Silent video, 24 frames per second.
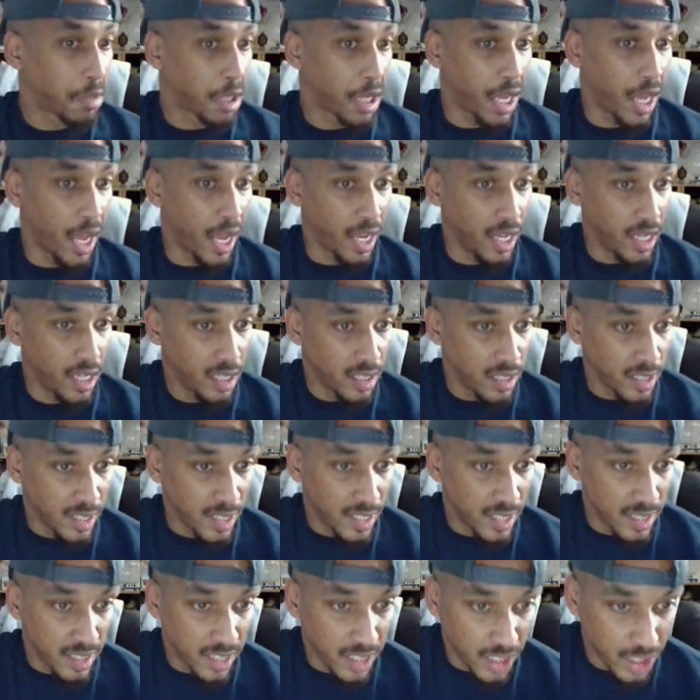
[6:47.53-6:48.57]
Okay,
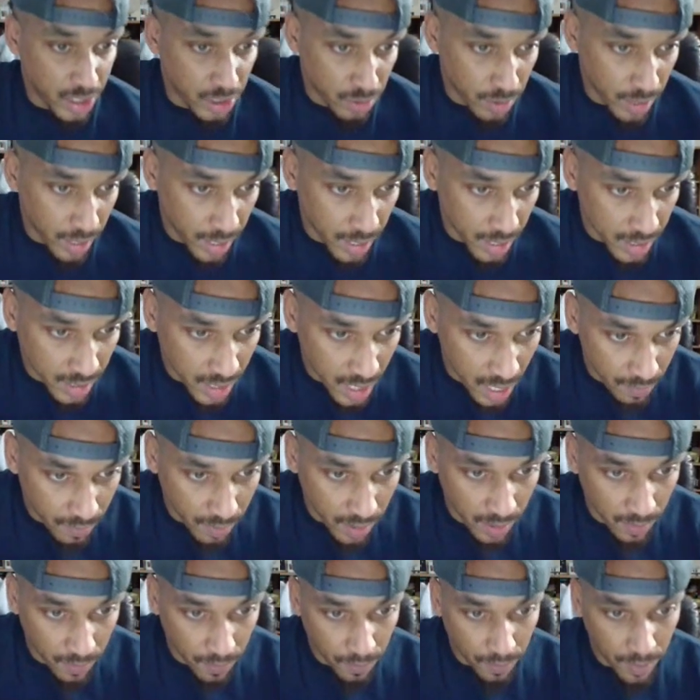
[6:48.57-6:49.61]
these trainers have
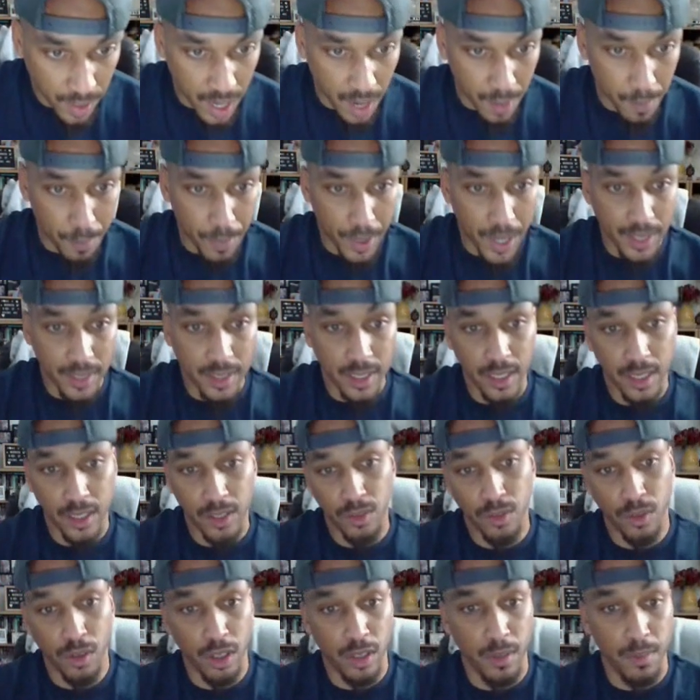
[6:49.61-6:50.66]
a flat
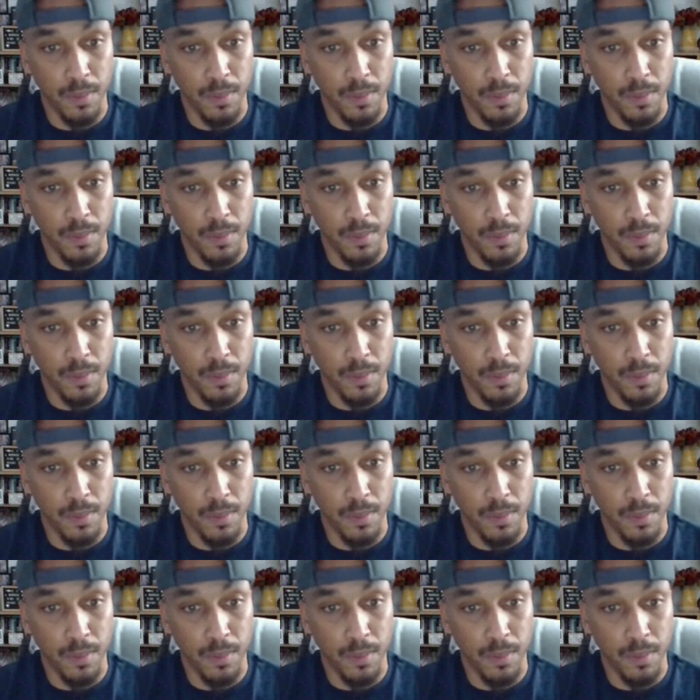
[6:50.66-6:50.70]
pattern,